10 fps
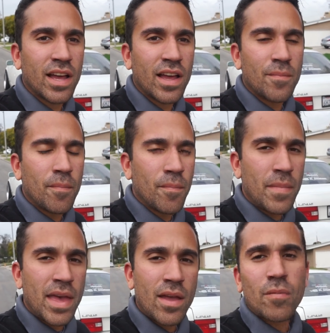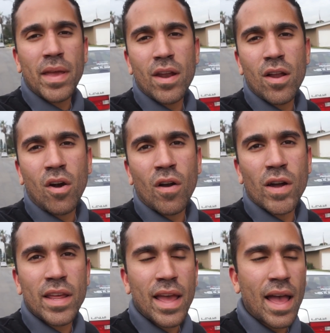I may or may not
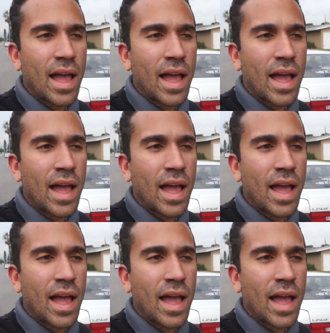already